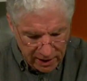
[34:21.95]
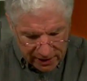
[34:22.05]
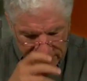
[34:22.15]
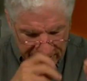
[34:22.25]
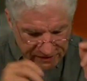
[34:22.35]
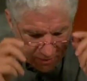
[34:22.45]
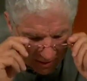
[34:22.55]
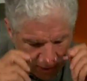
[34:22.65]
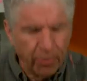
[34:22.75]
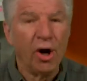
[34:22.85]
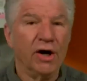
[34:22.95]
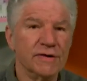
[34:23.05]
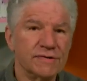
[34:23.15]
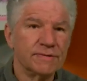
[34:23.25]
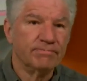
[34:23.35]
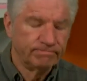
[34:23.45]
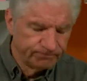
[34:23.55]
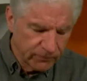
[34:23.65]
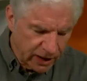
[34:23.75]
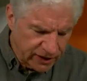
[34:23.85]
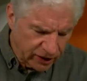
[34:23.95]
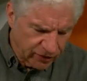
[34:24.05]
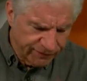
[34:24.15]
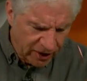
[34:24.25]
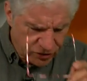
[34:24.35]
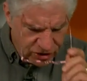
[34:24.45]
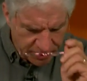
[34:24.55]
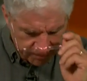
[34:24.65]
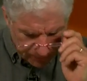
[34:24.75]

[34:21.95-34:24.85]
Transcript: says the big boss, Dr. Fauci,